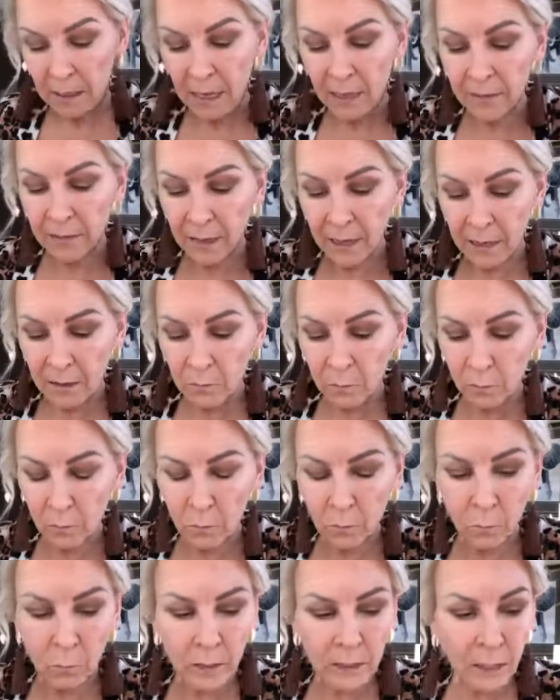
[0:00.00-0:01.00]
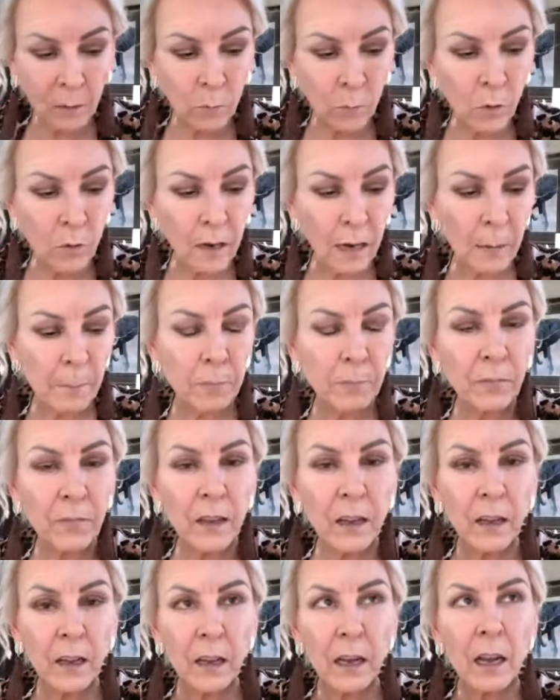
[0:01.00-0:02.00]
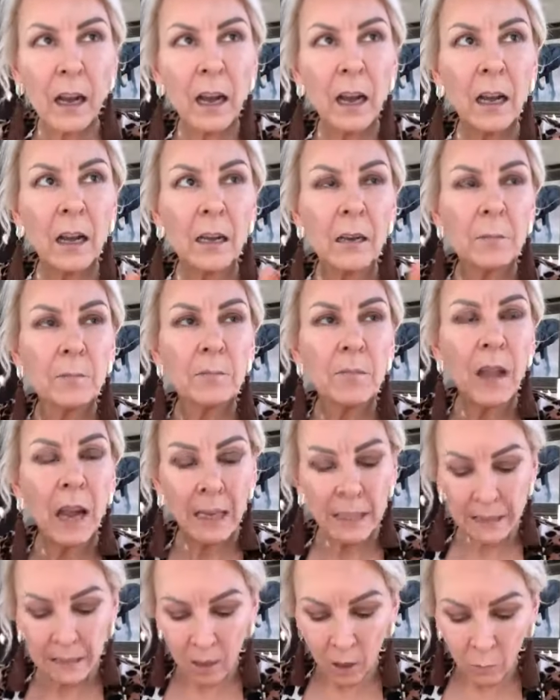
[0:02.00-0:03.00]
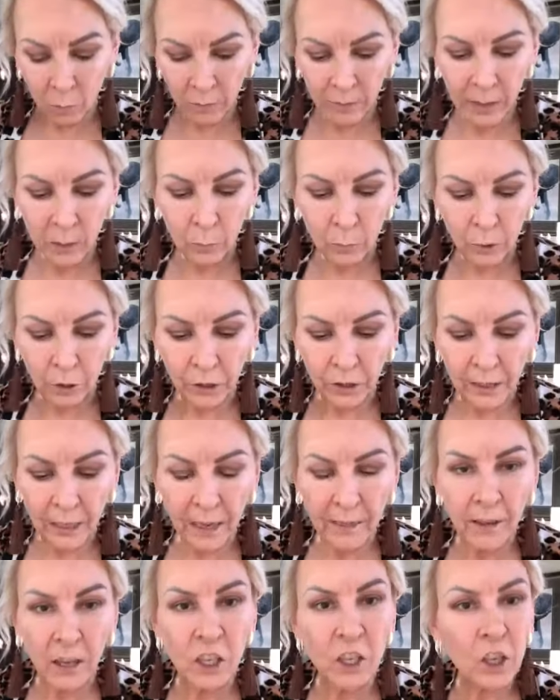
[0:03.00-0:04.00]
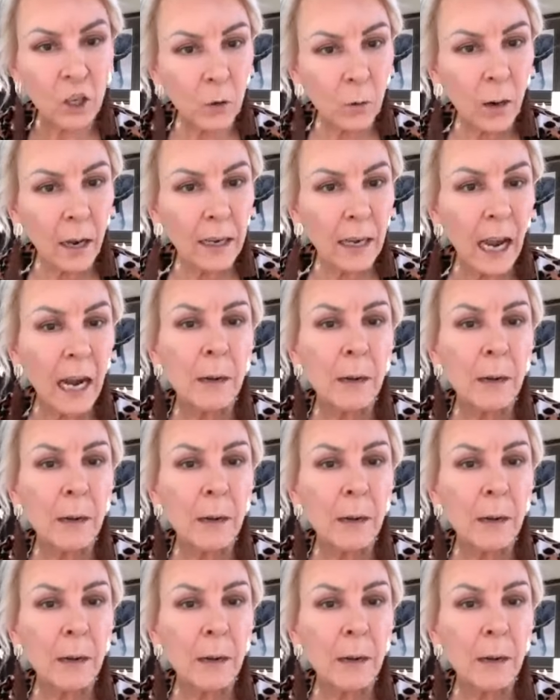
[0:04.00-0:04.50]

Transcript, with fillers: And then when I woke up, um, I saw where they were and I thought, you know what?